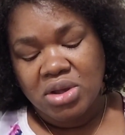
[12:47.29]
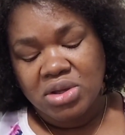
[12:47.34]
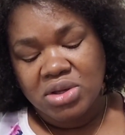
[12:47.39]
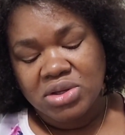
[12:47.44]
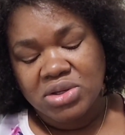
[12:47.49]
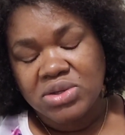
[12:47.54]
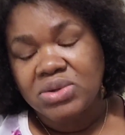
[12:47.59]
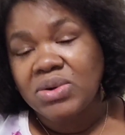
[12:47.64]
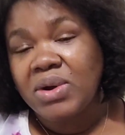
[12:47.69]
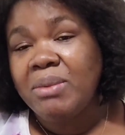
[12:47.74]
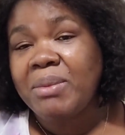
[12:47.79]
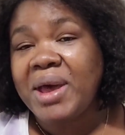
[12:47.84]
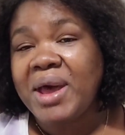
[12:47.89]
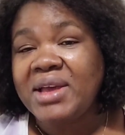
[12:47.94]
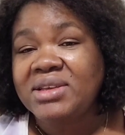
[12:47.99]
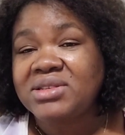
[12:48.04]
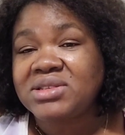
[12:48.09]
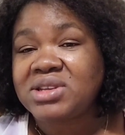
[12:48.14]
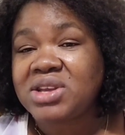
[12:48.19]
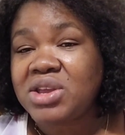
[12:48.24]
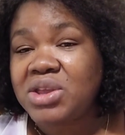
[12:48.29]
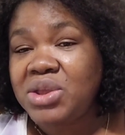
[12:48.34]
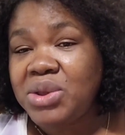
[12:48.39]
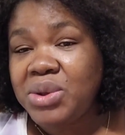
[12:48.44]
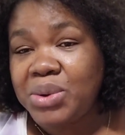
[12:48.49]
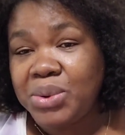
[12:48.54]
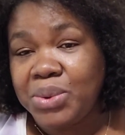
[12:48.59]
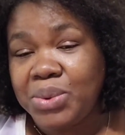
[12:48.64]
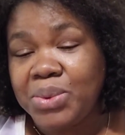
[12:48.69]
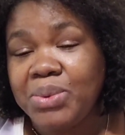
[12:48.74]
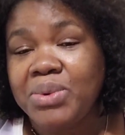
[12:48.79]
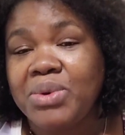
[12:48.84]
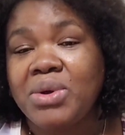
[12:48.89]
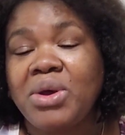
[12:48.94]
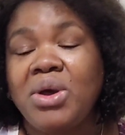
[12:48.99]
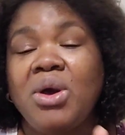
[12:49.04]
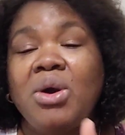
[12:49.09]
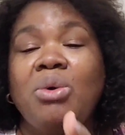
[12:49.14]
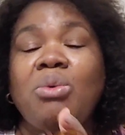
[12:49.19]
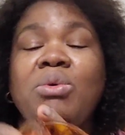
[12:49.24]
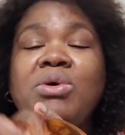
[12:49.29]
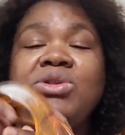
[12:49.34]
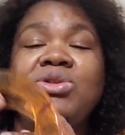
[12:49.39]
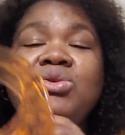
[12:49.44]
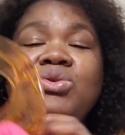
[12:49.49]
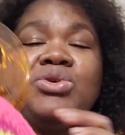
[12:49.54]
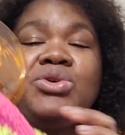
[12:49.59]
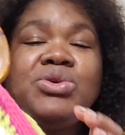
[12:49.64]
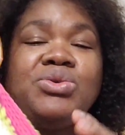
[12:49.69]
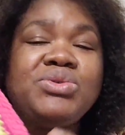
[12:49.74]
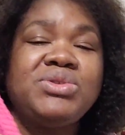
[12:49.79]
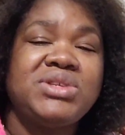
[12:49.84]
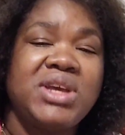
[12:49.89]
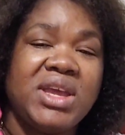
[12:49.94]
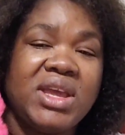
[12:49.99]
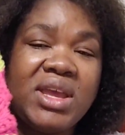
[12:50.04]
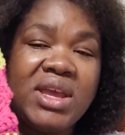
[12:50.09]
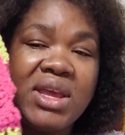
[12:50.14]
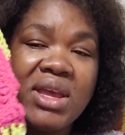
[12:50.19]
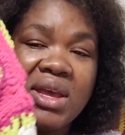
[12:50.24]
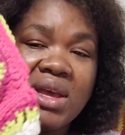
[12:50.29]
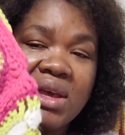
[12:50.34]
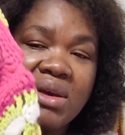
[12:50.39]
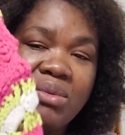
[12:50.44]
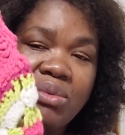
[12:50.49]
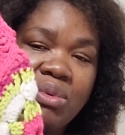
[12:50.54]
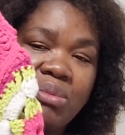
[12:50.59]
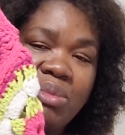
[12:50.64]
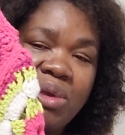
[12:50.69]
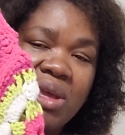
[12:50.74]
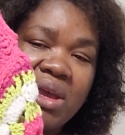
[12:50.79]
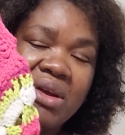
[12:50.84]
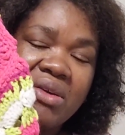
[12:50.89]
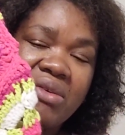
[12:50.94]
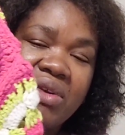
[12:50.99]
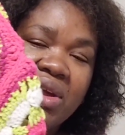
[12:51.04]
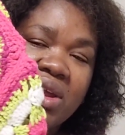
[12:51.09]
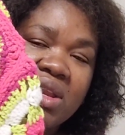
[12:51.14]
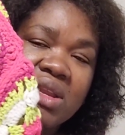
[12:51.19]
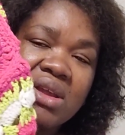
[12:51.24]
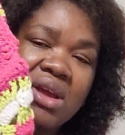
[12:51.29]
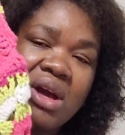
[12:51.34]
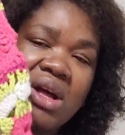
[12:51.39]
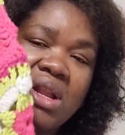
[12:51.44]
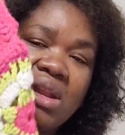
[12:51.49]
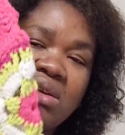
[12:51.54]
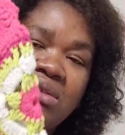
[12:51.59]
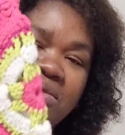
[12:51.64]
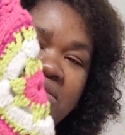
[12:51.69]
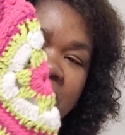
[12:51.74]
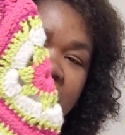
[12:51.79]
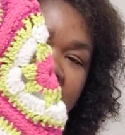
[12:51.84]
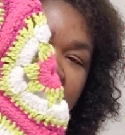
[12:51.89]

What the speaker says: So I'm asking you, what do you think would be a great color for